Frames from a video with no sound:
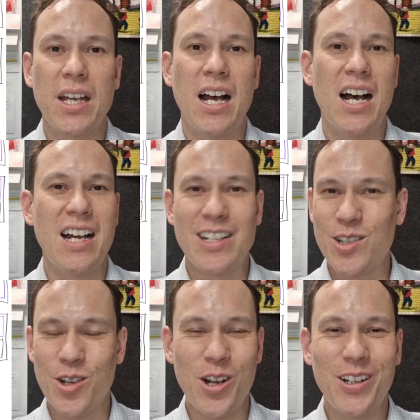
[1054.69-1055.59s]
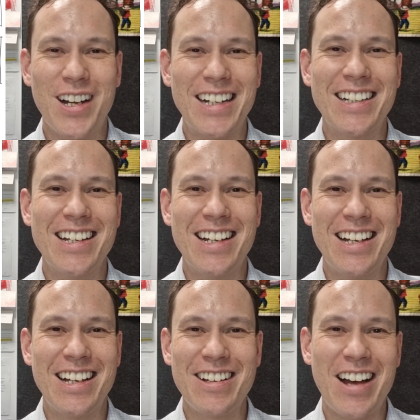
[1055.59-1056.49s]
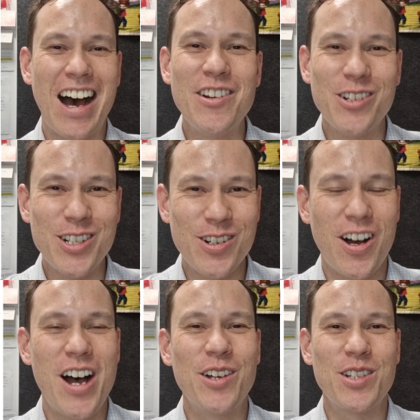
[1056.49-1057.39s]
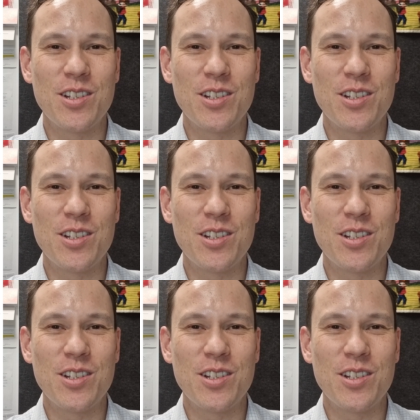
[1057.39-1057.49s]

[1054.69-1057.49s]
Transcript: It's not like 100 trials.